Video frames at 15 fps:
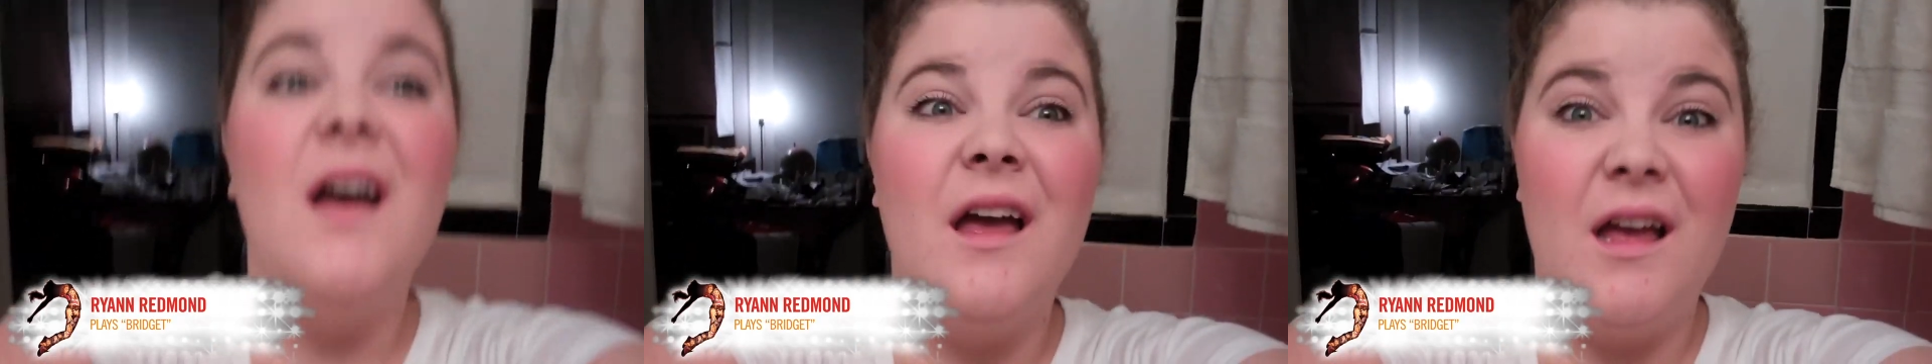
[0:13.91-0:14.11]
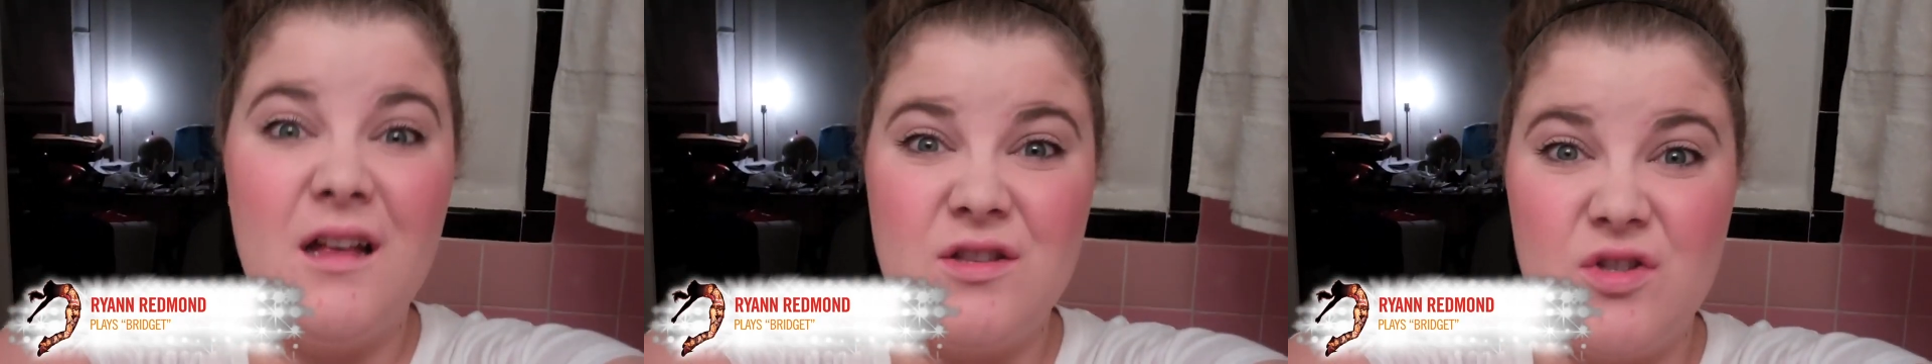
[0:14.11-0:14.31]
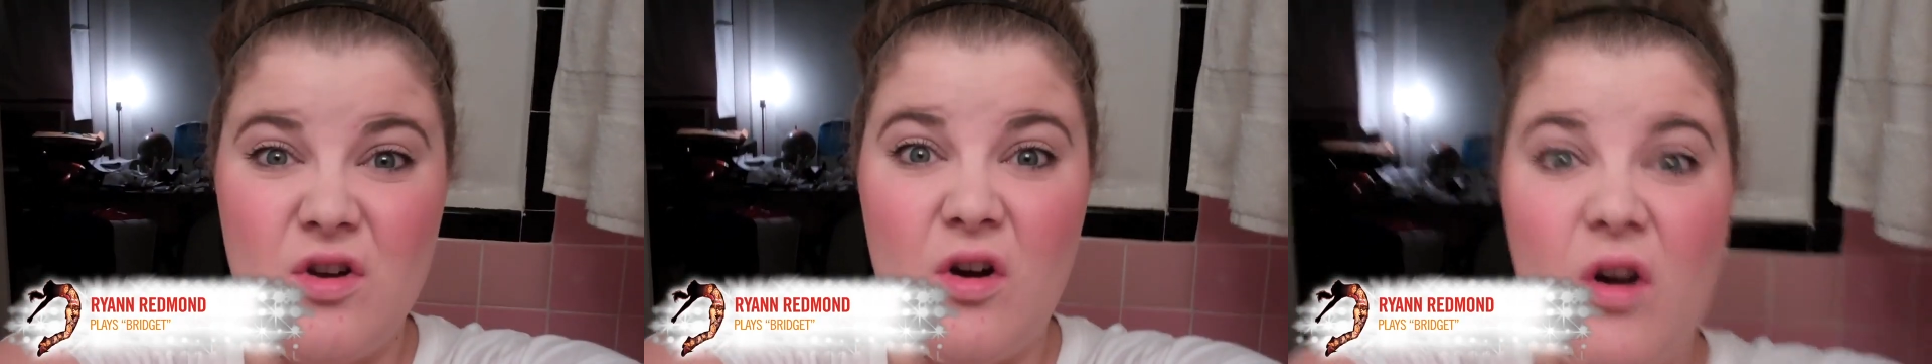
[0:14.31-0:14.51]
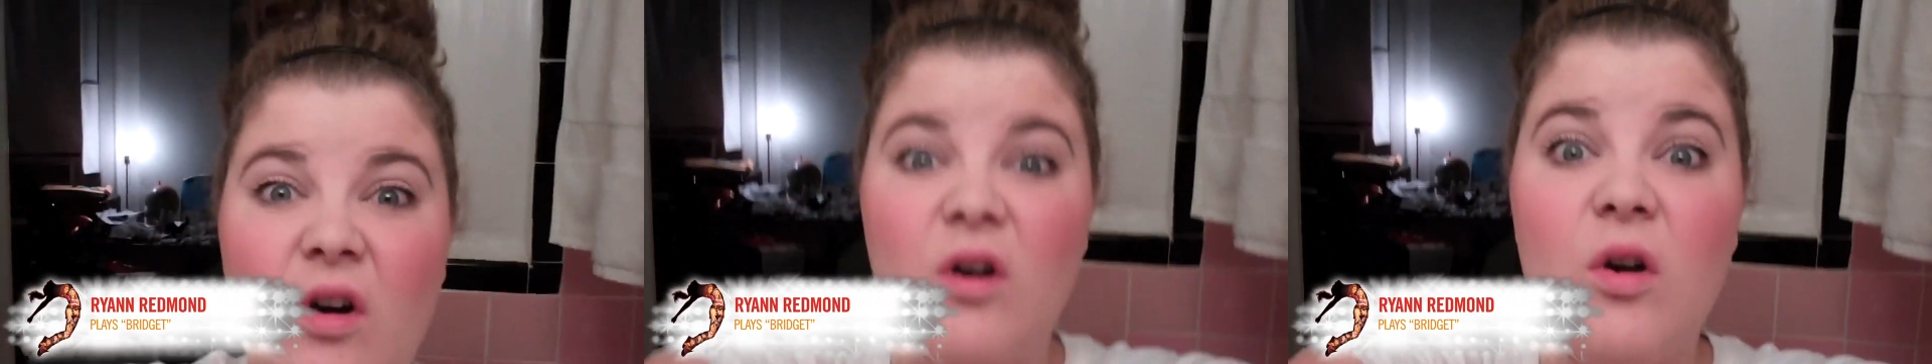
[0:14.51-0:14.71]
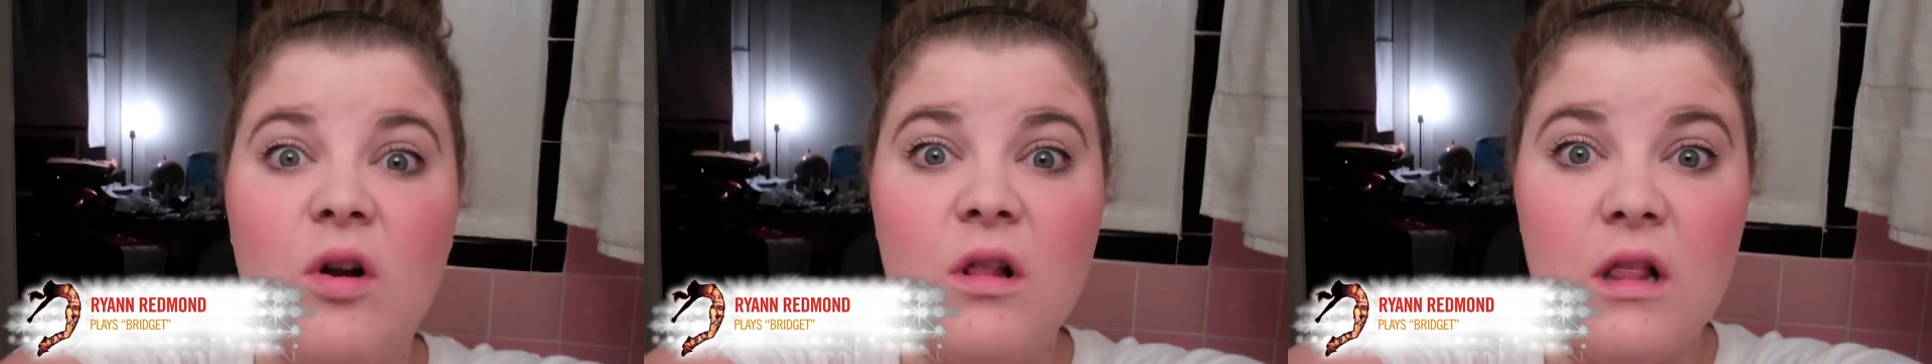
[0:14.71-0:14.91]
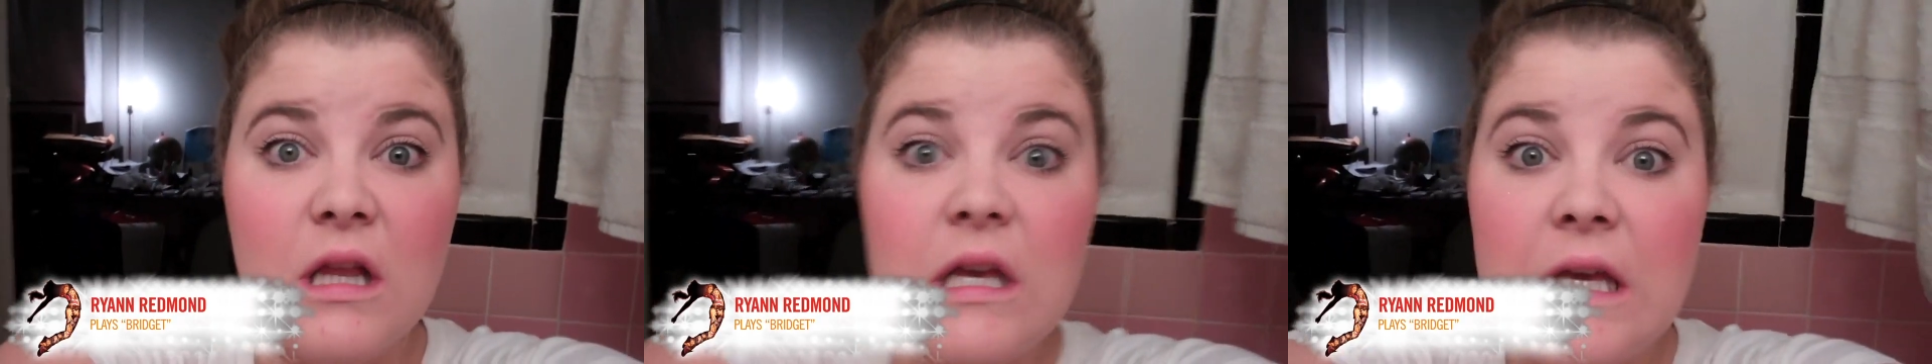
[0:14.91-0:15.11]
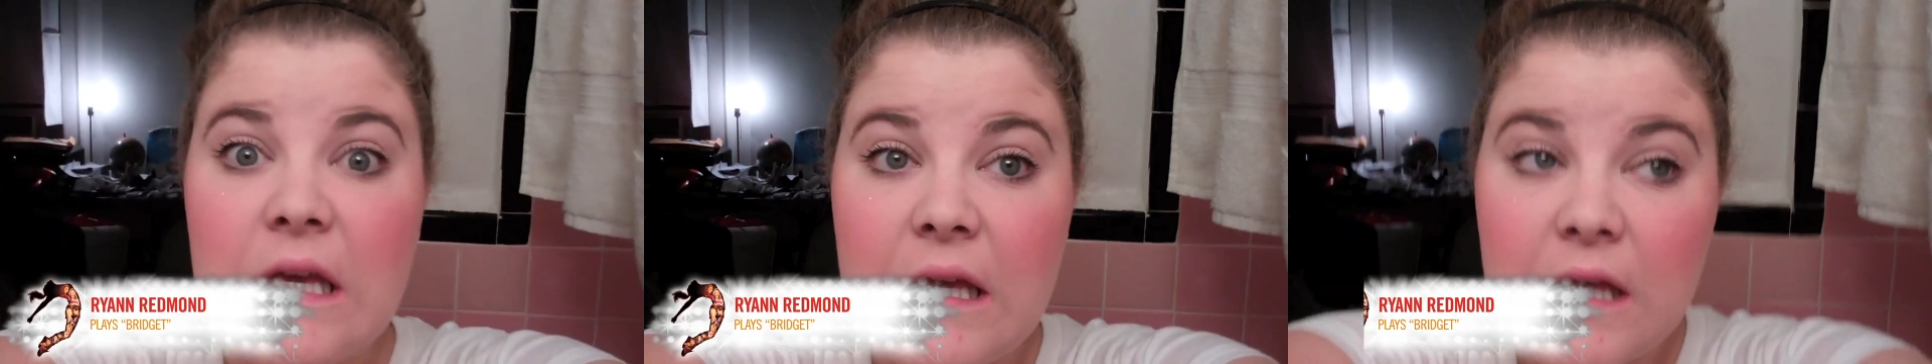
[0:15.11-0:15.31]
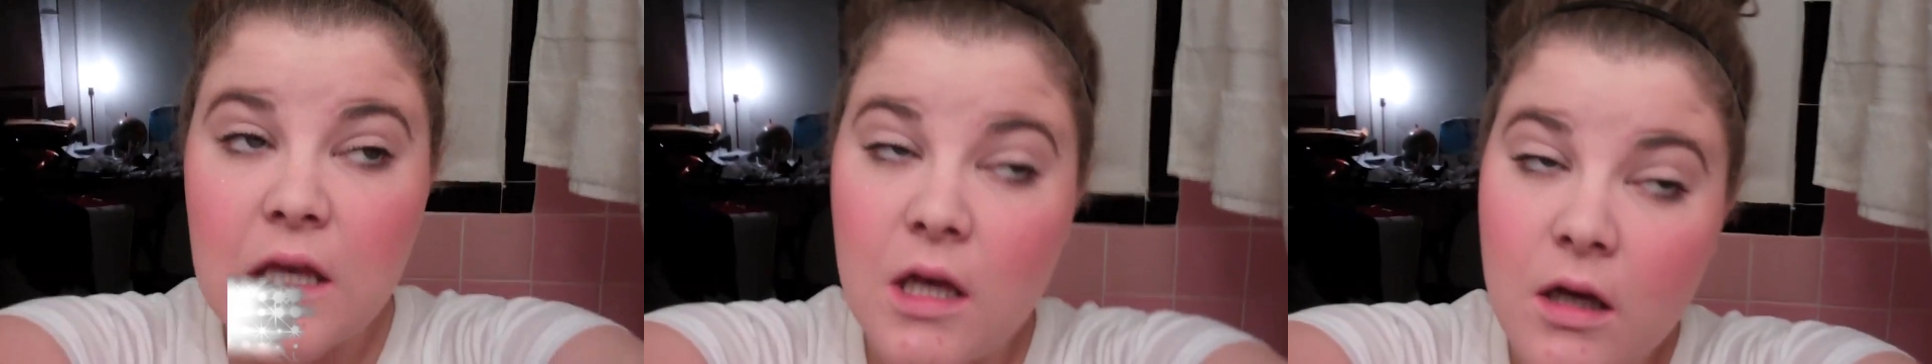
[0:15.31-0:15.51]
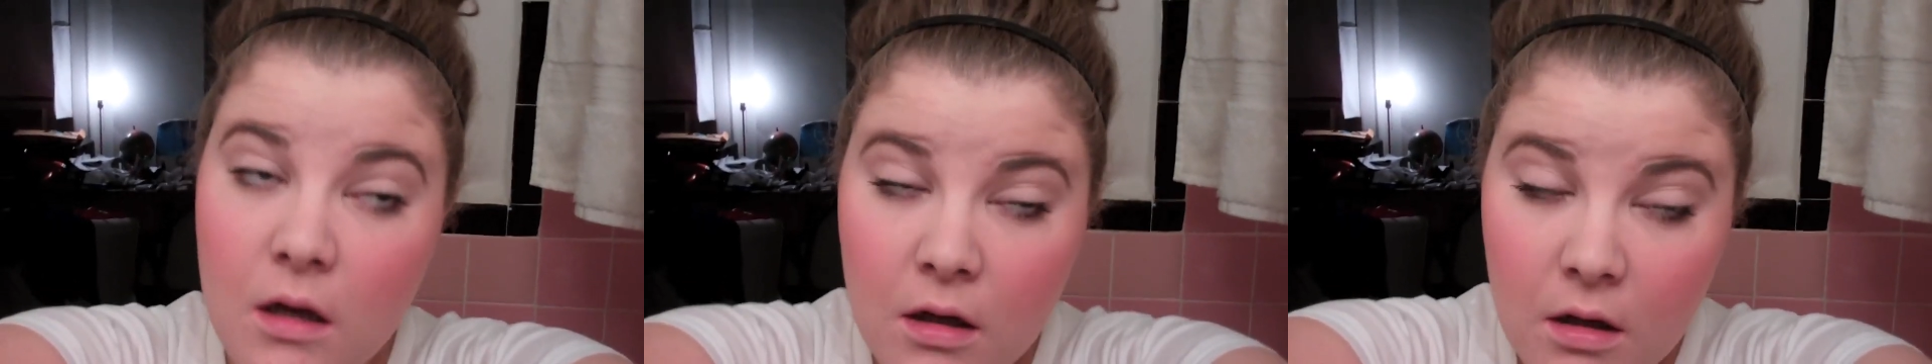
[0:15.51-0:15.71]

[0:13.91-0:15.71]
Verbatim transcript: It's early.